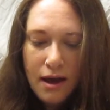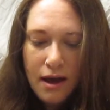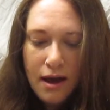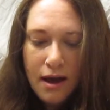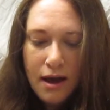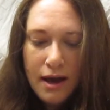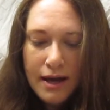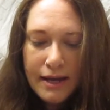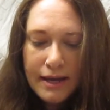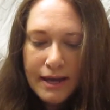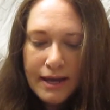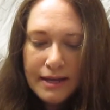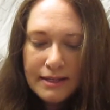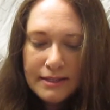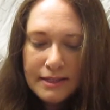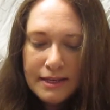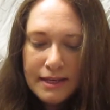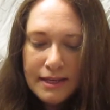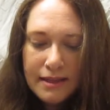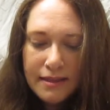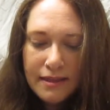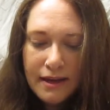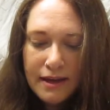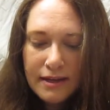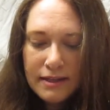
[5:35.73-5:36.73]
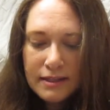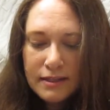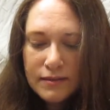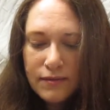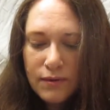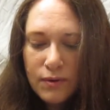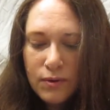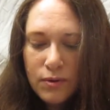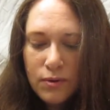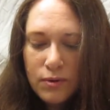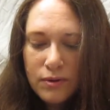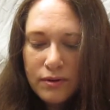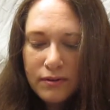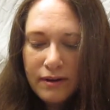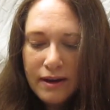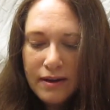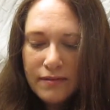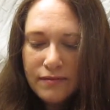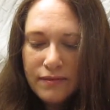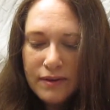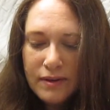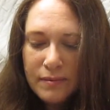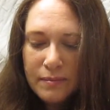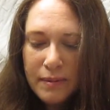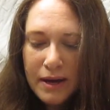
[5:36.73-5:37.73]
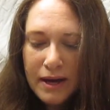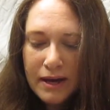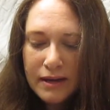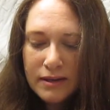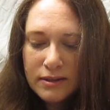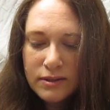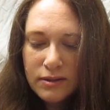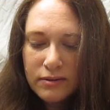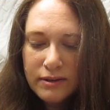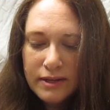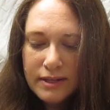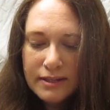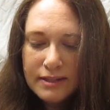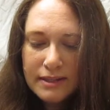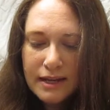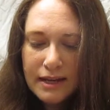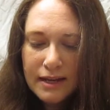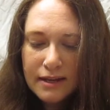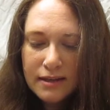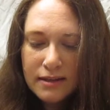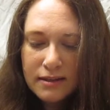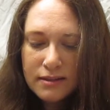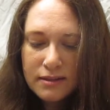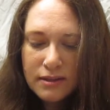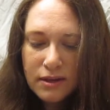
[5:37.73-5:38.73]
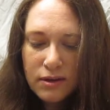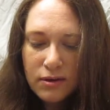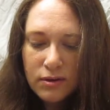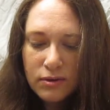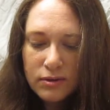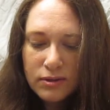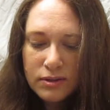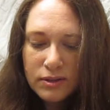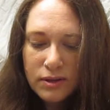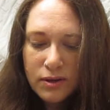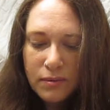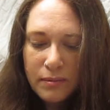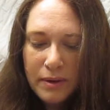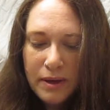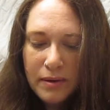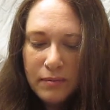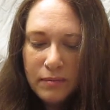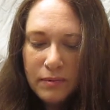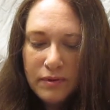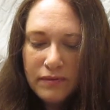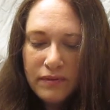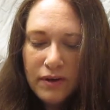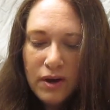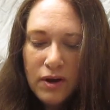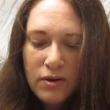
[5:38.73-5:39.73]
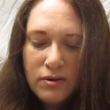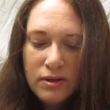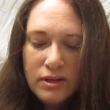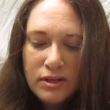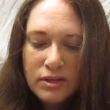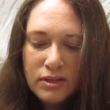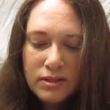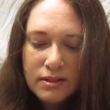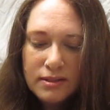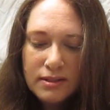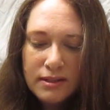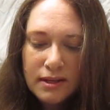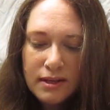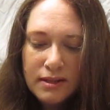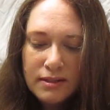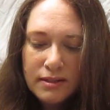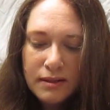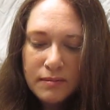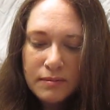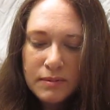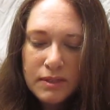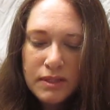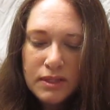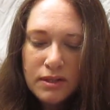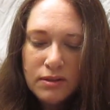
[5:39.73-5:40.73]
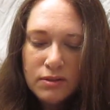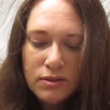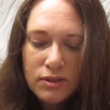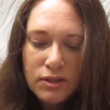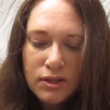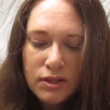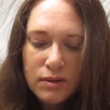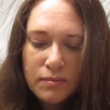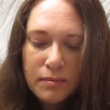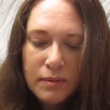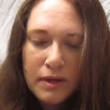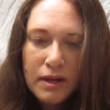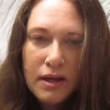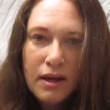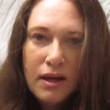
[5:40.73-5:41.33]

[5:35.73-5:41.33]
Hi Katie, thanks for all the great feedback. Sorry it's taken us so long to comment. We've only just signed up to YouTube.